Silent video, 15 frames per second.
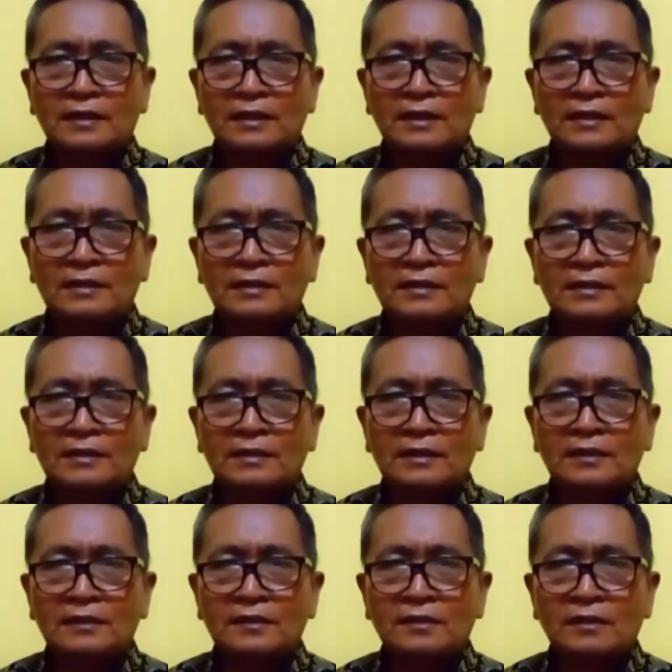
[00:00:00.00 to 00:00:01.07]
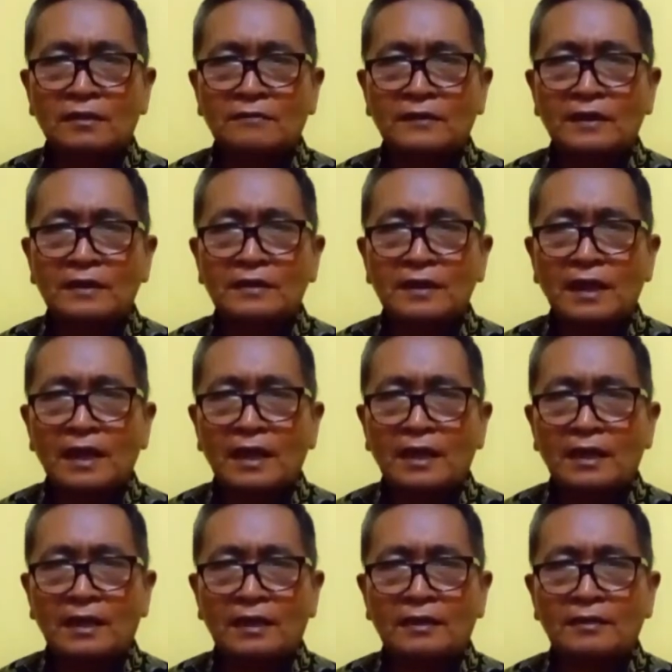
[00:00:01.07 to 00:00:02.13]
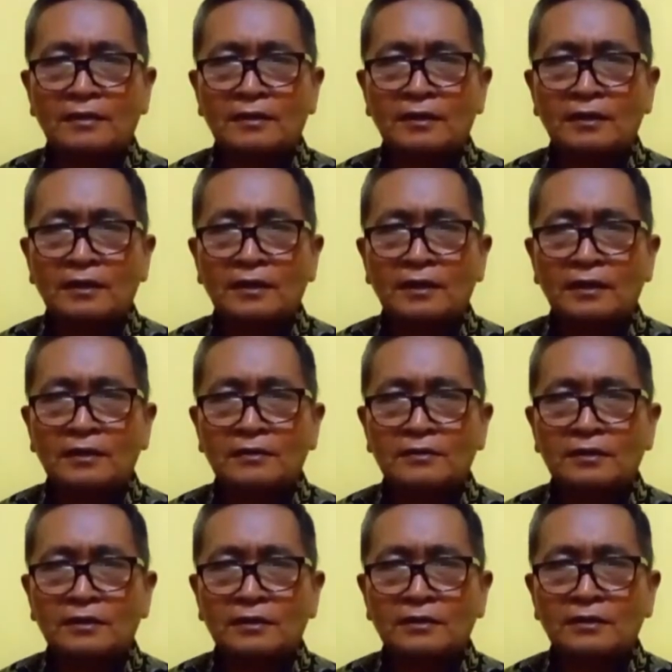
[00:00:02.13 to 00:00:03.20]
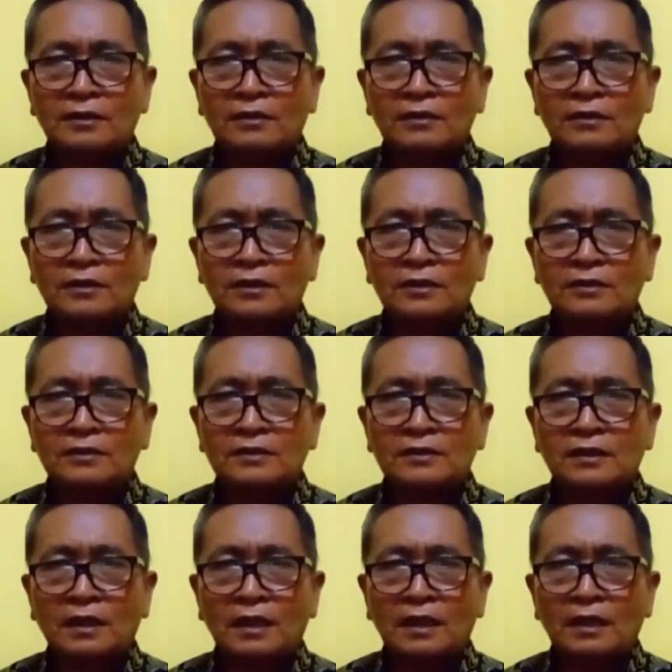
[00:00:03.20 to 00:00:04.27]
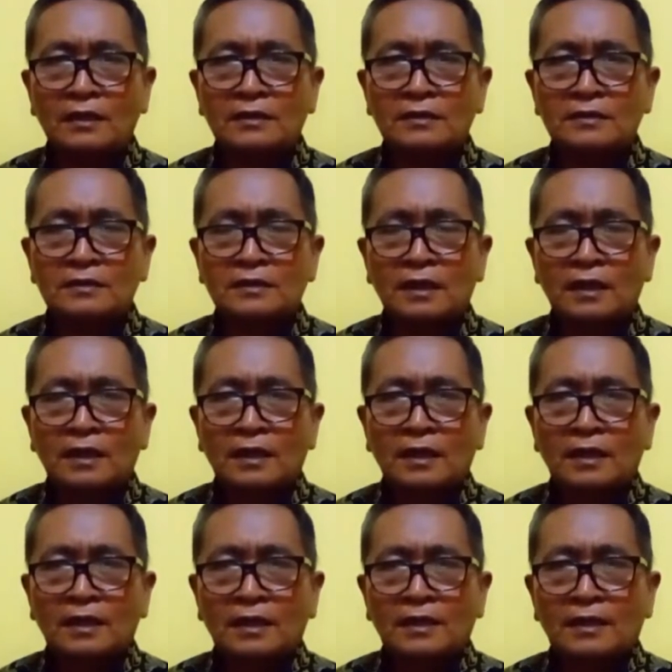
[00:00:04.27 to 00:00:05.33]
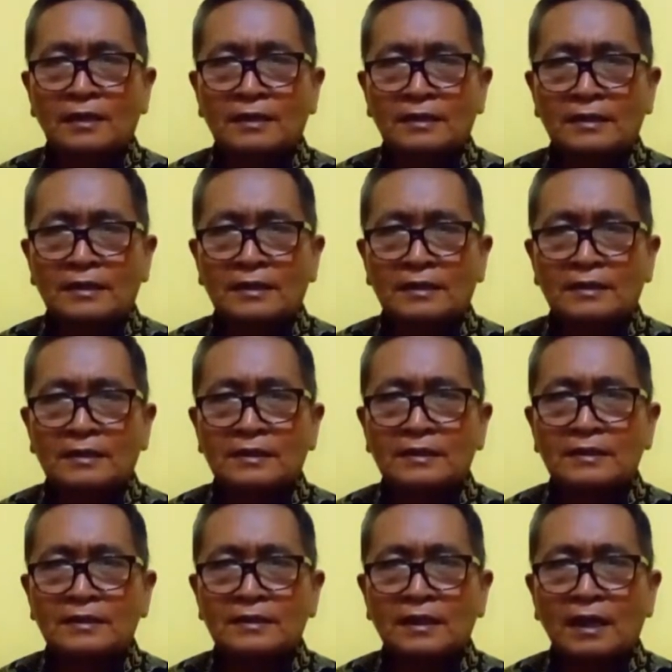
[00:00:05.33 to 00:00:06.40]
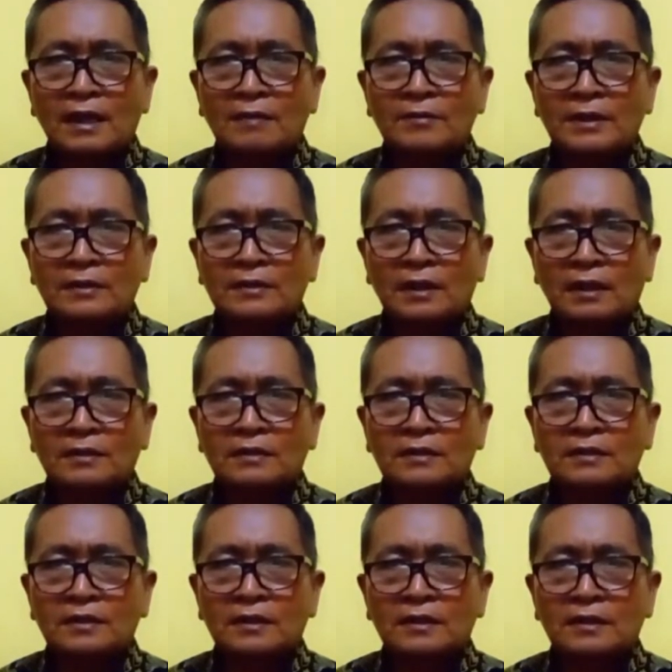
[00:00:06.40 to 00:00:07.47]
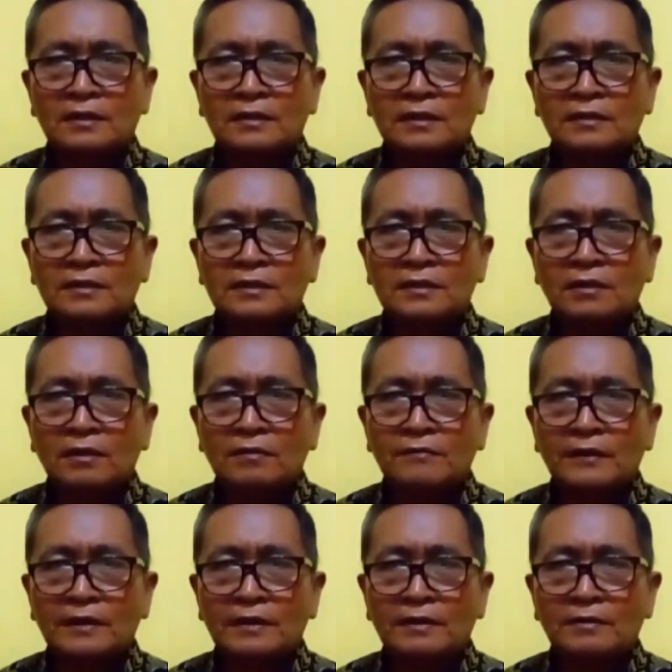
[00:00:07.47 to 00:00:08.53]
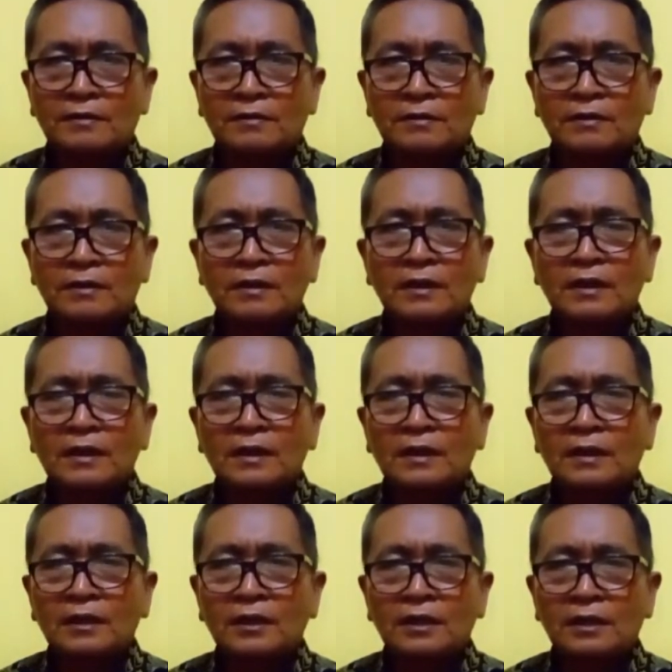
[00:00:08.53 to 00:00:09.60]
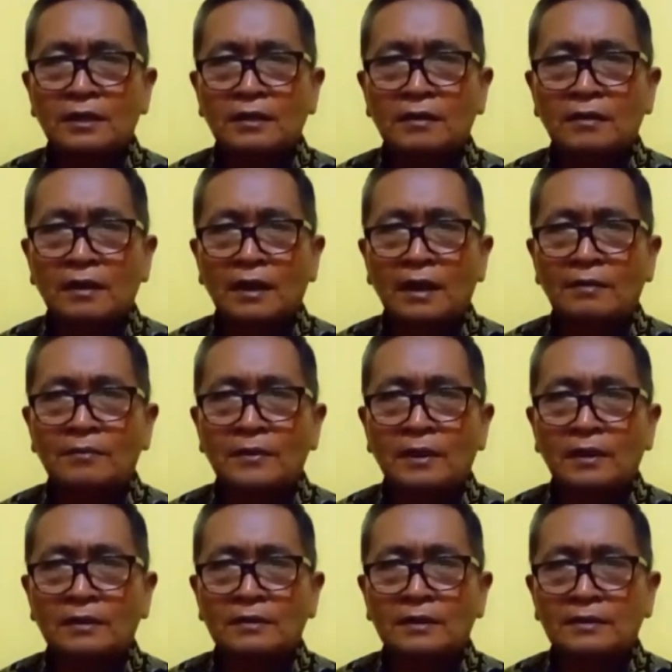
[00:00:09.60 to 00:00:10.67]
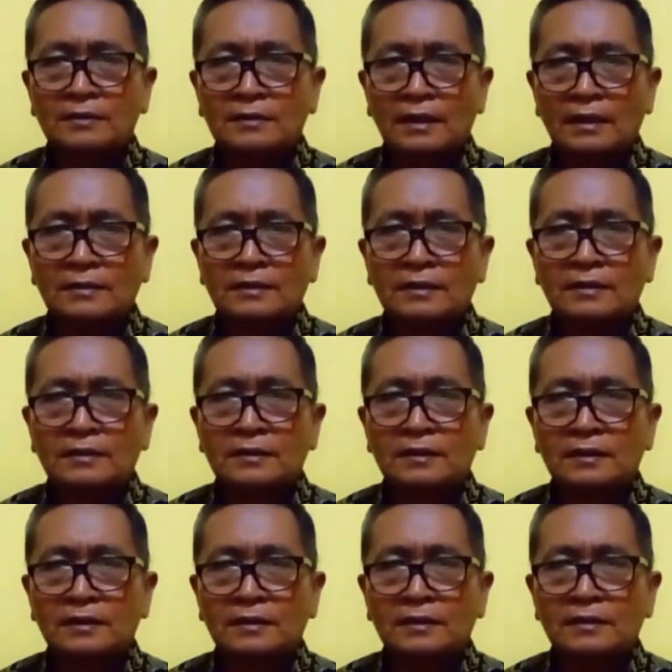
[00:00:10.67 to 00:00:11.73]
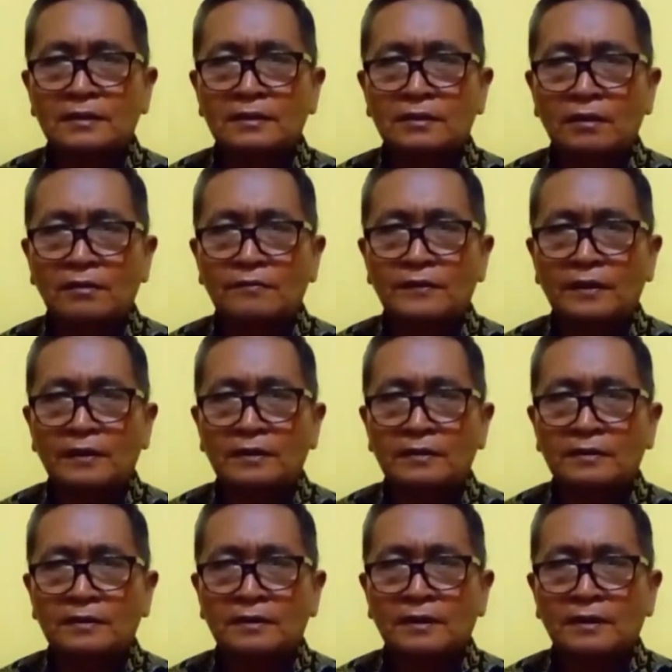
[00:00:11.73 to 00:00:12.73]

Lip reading: in this novel? And the interlocutor says, yes, I'm interested in this novel, or no, I'm not interested in this novel.